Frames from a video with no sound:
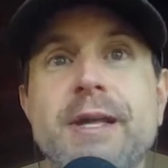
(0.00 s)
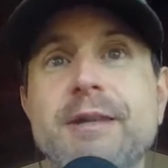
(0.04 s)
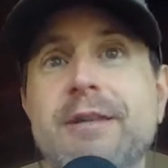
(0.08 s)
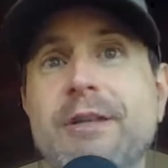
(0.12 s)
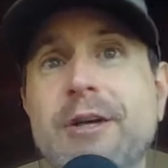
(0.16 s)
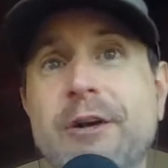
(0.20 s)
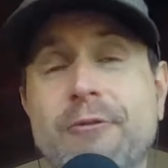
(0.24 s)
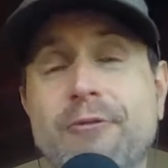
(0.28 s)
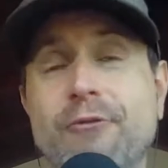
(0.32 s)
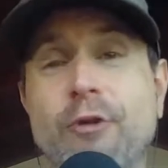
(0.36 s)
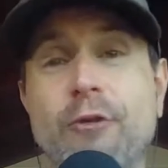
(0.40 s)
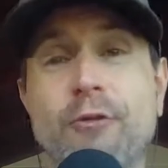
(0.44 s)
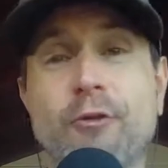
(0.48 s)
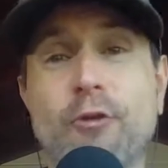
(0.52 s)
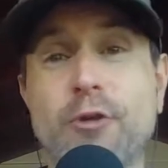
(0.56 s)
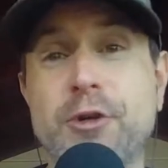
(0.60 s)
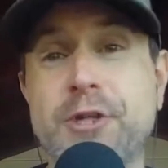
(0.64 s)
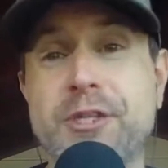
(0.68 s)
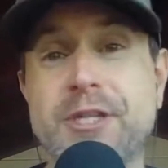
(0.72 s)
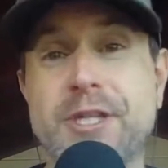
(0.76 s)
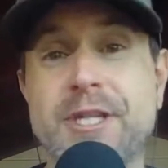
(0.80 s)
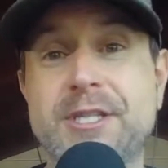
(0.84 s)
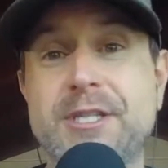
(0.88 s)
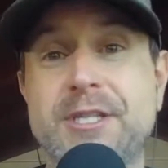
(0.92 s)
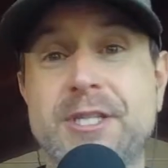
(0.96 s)
Look,
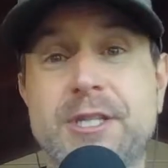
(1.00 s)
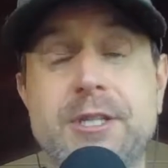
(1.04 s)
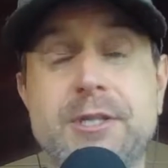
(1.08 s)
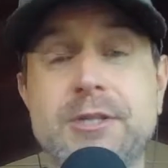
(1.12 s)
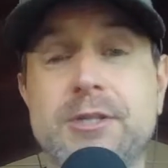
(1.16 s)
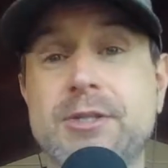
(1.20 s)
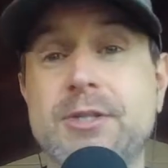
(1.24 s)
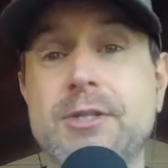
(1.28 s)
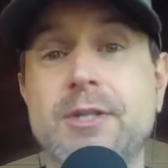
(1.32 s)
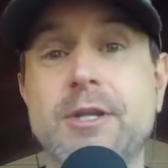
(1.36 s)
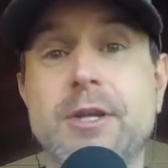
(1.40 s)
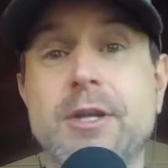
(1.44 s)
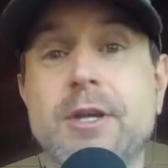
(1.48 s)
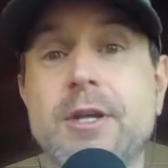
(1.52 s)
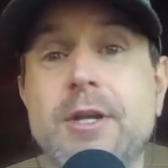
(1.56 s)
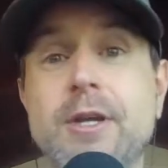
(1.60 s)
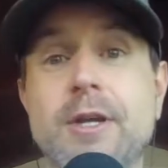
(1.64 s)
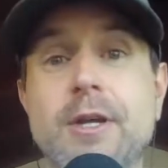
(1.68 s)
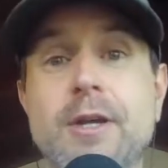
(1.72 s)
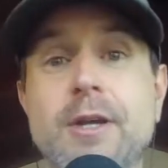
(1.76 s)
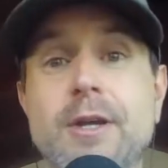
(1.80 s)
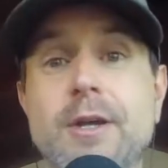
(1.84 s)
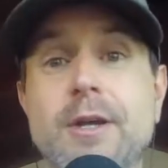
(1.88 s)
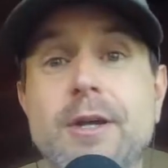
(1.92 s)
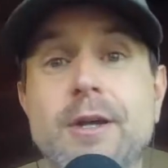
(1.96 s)
446 is
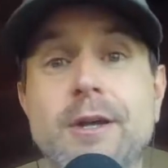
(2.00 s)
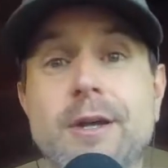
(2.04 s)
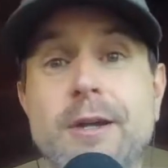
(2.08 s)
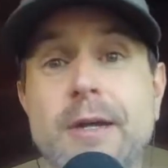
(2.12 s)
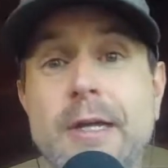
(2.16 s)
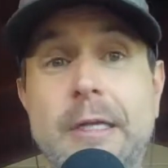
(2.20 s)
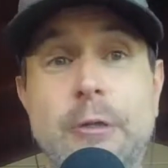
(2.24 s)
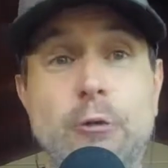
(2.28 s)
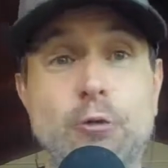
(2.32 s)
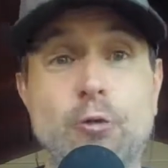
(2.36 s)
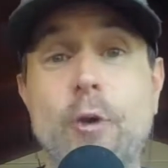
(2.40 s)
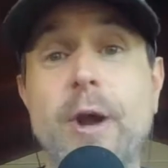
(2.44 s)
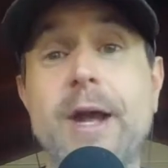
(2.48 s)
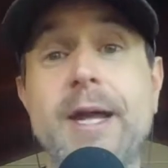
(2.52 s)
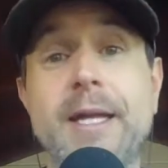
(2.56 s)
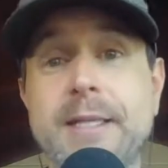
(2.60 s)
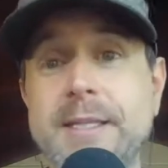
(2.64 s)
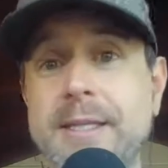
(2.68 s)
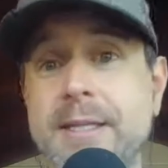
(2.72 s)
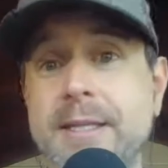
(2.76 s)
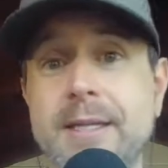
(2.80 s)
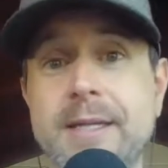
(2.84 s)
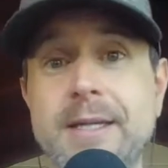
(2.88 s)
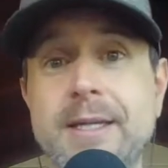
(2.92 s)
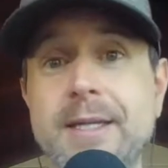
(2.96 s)

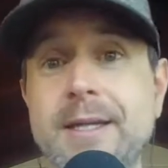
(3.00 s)
great.